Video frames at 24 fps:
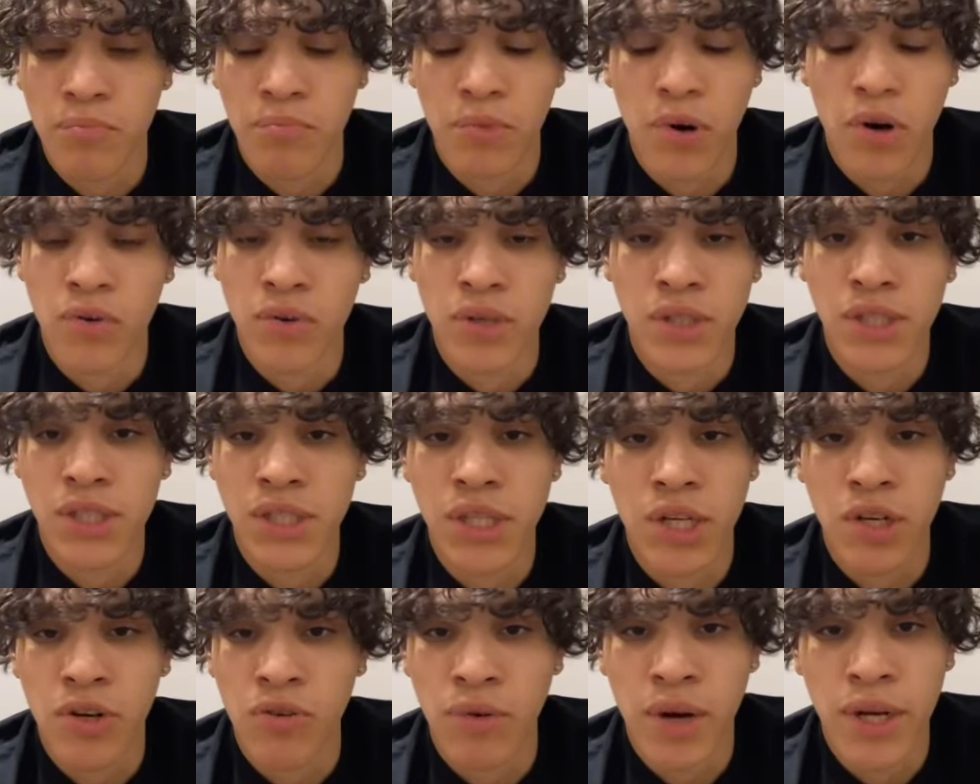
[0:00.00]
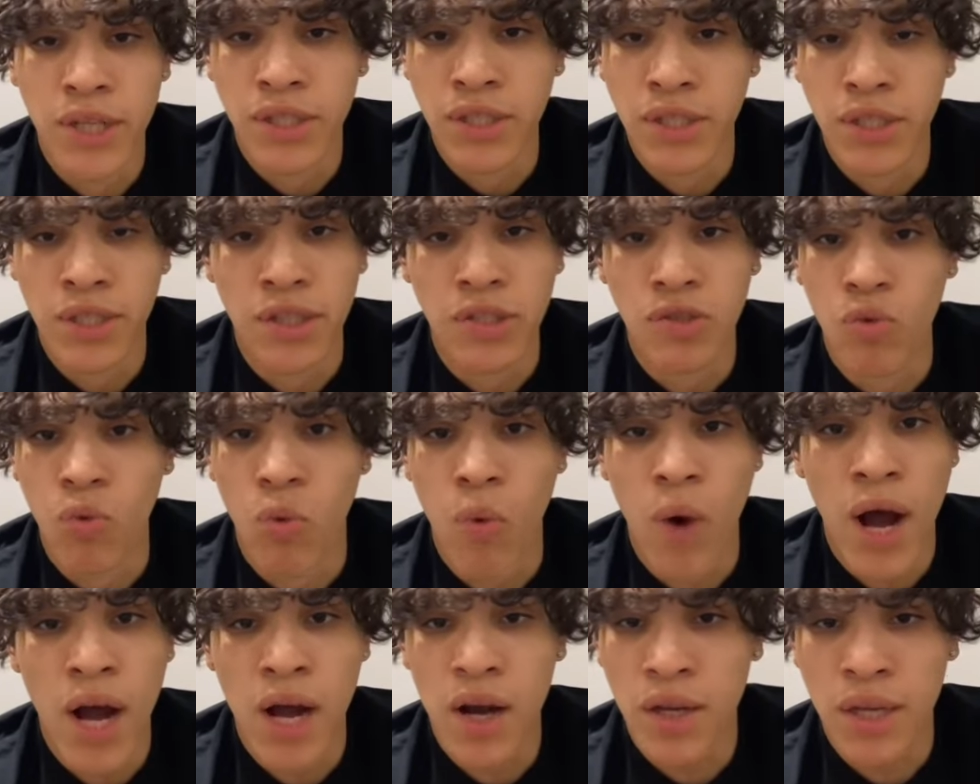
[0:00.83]
Bro, this generation is
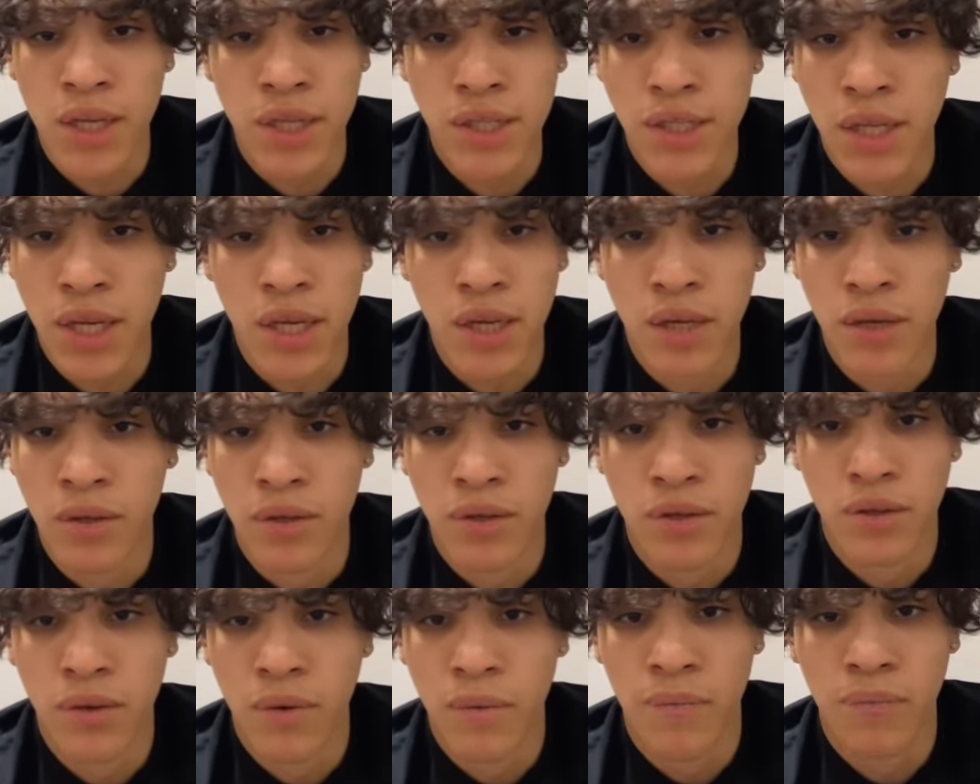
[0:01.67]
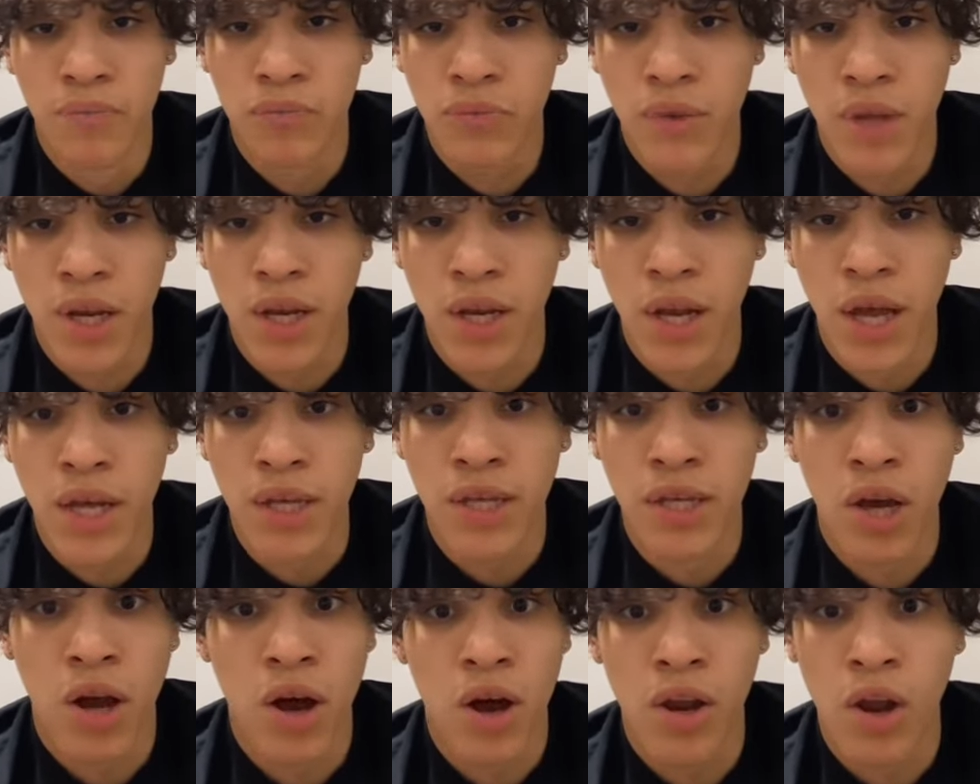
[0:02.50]
wild as hell. Like
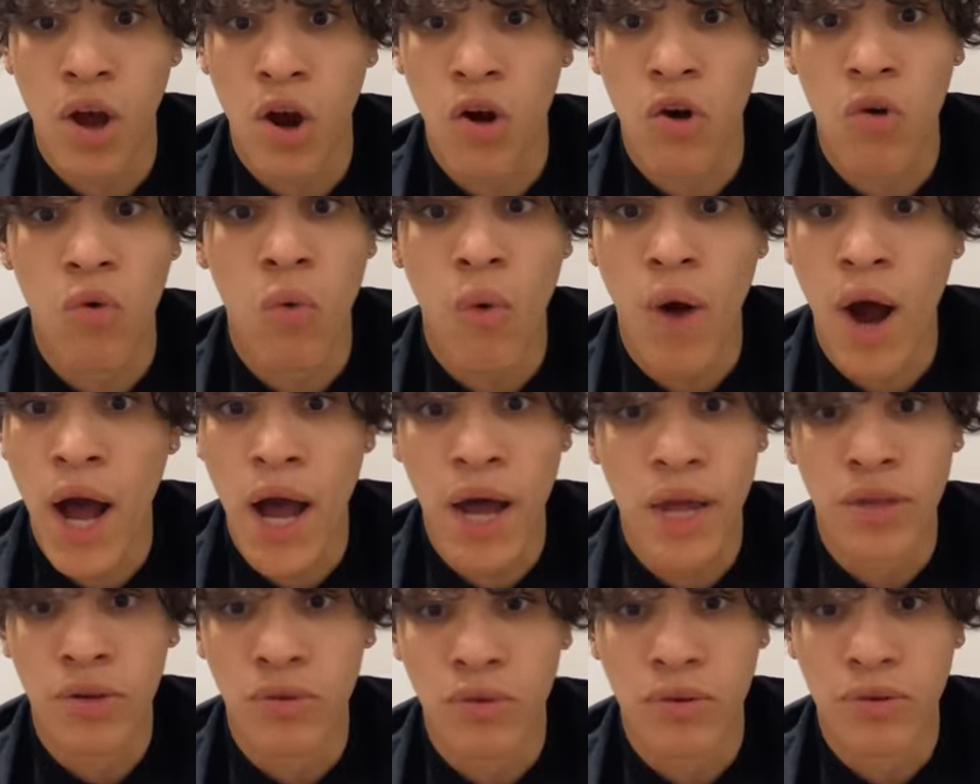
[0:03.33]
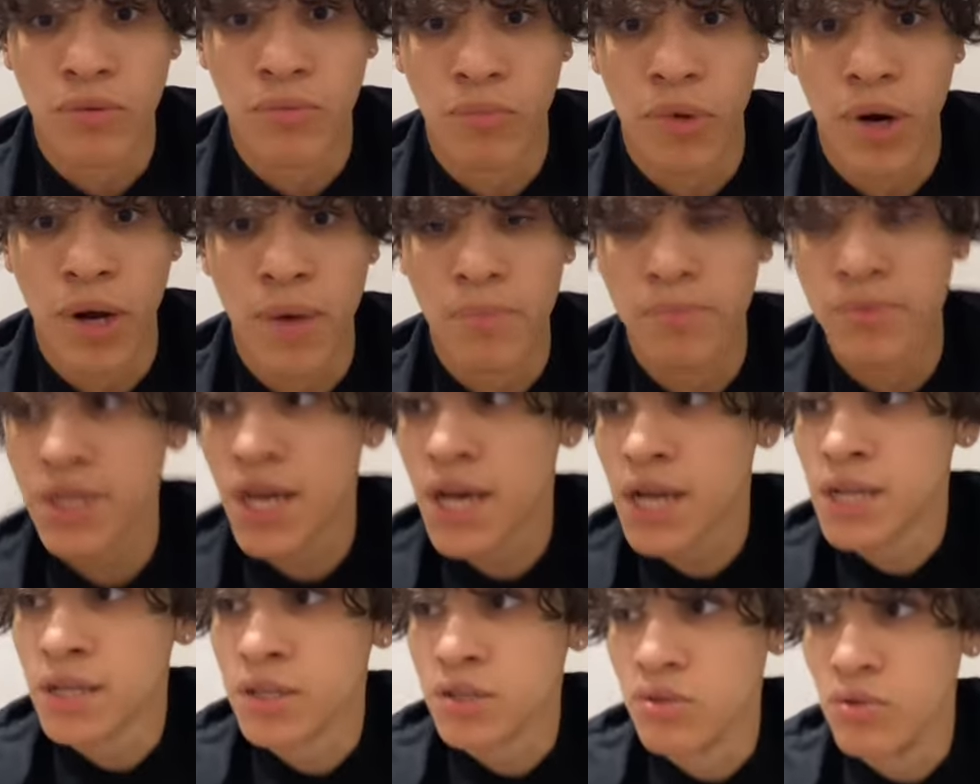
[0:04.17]
y'all are wild, bro. I'm
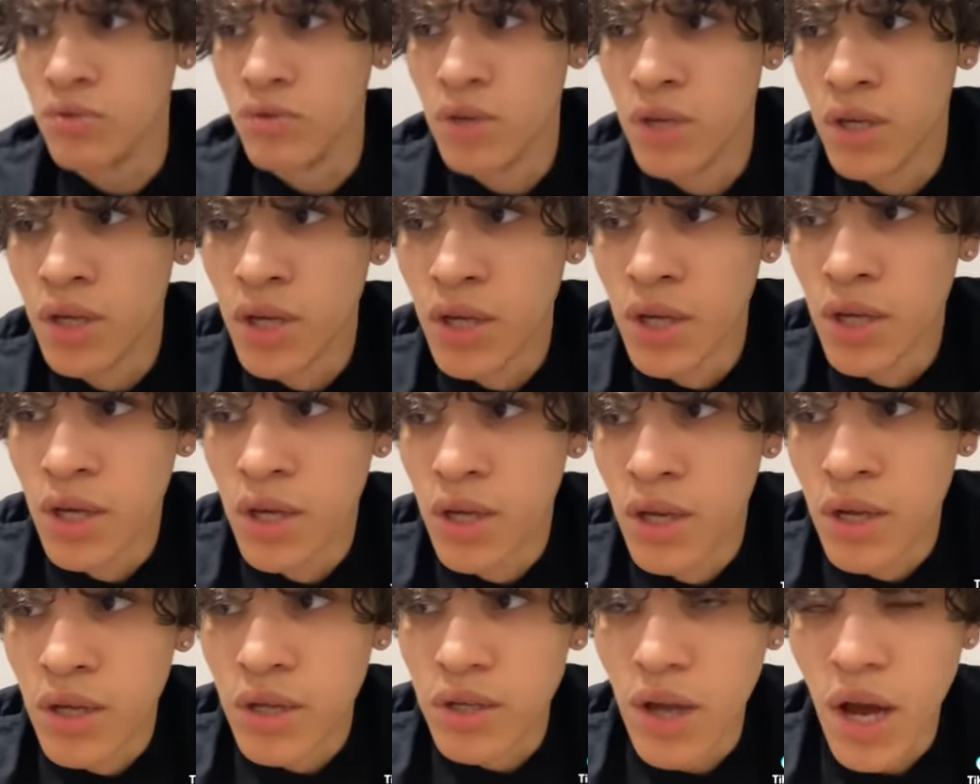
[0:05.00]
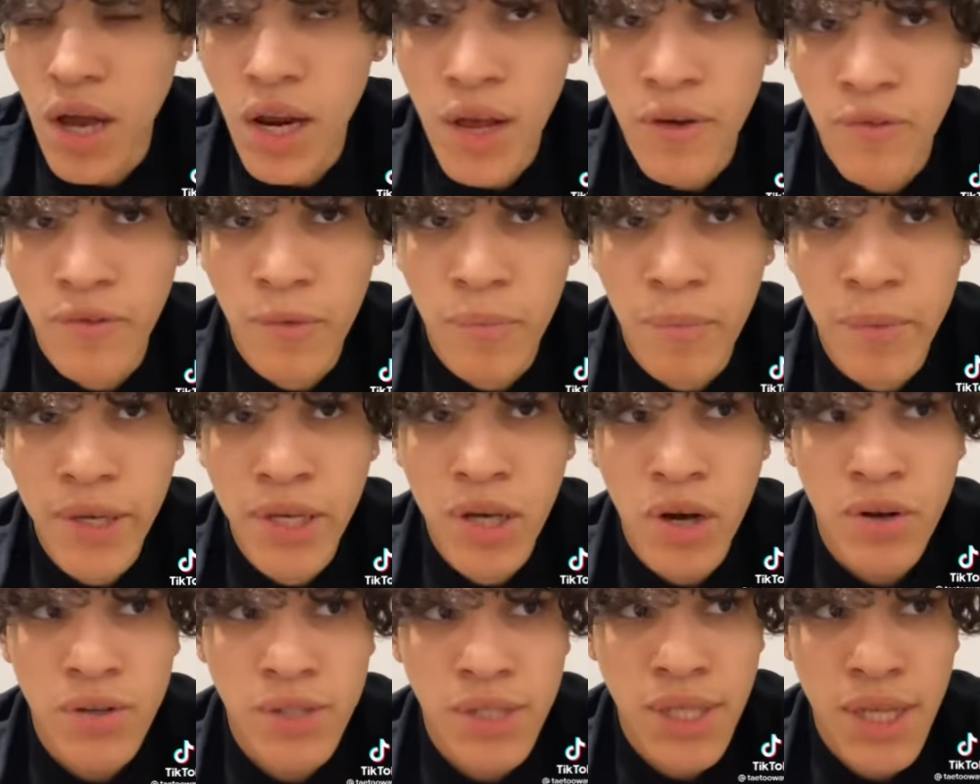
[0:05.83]
telling you. Y'all ever be
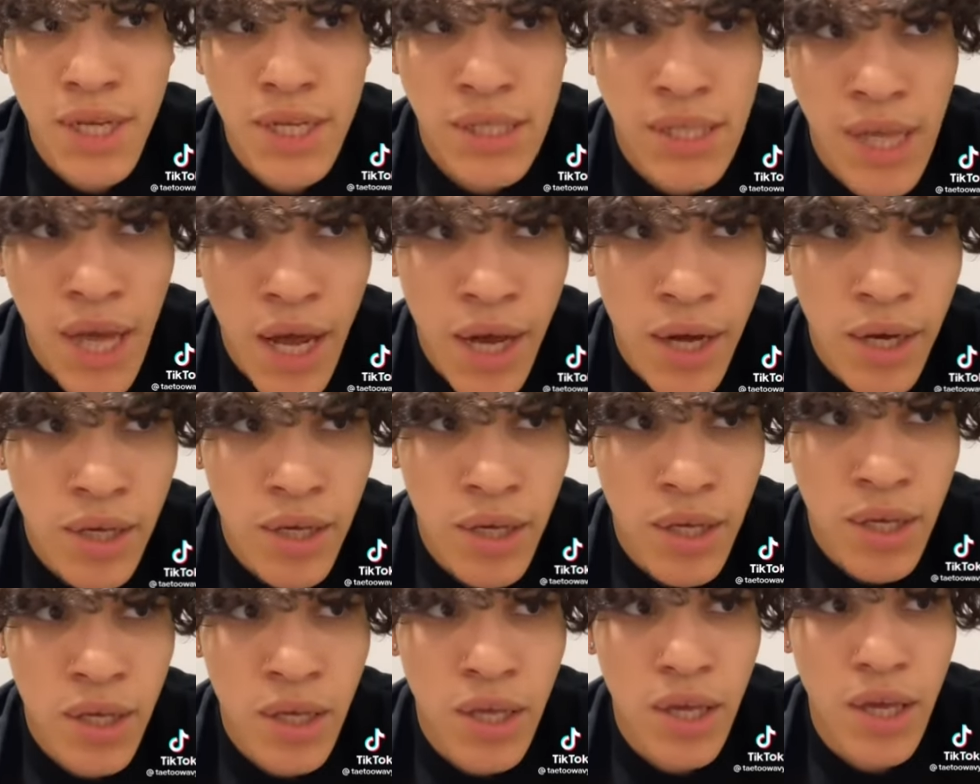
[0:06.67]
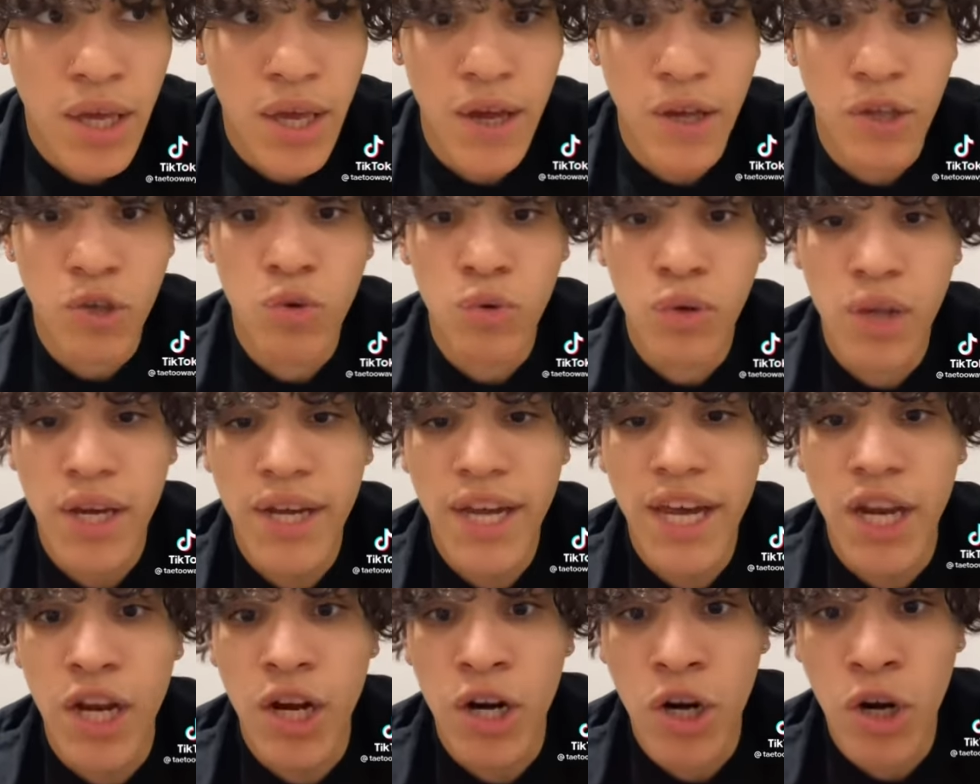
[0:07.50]
on TikTok and you look
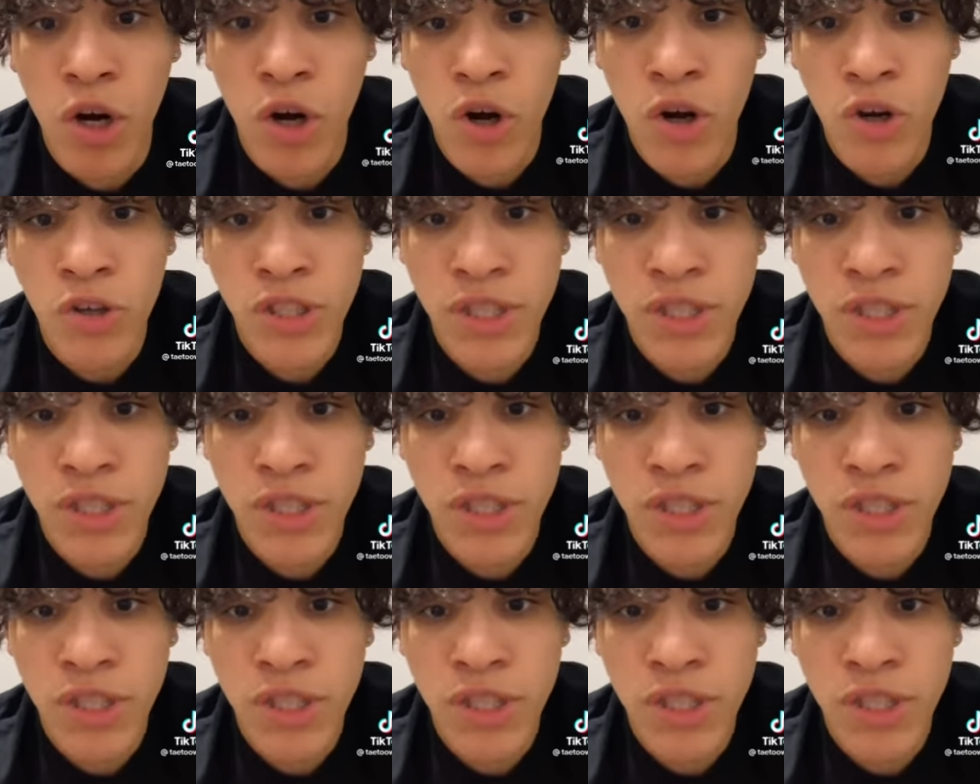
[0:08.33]
at a girl's